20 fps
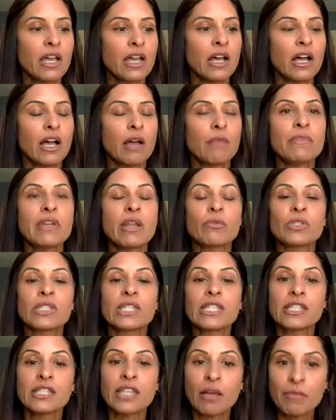Now,
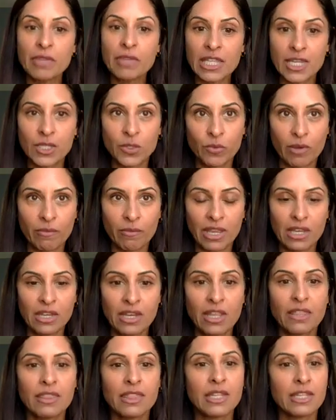some of these
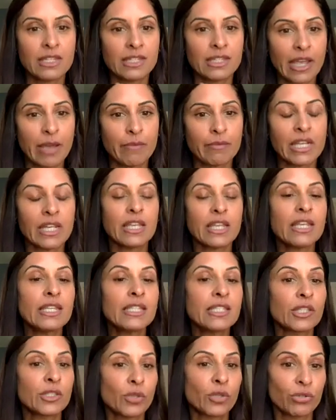women, the insomnia
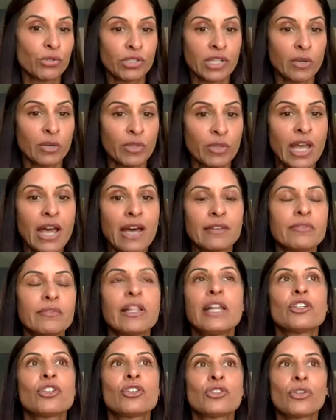is associated with hot
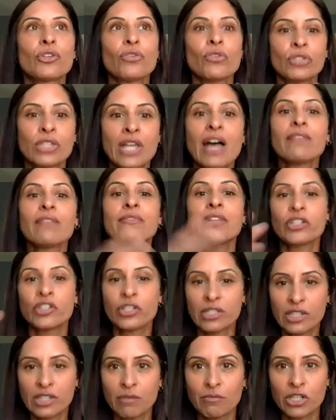flashes. So those hot
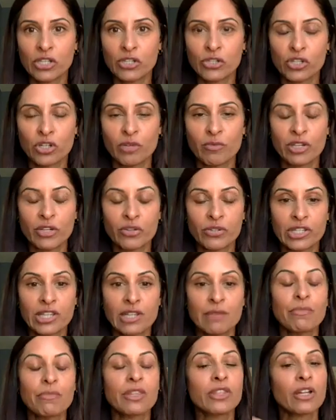flashes can be disturbing your
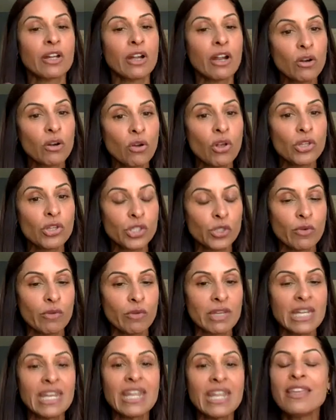sleep, but there are also
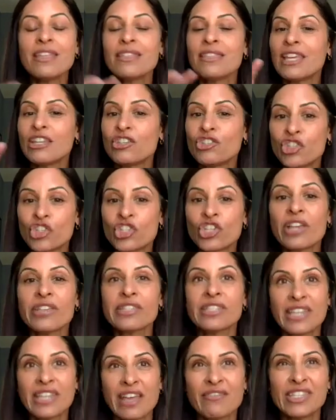women that
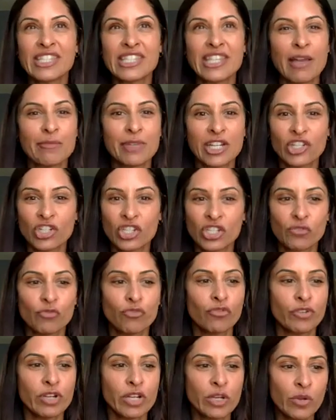just have insomnia,
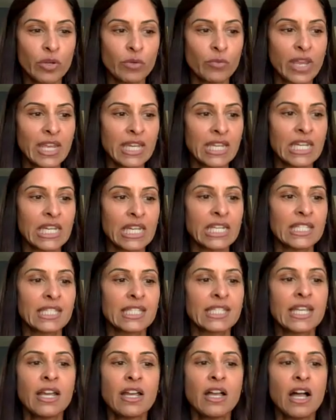just frequent wakenings.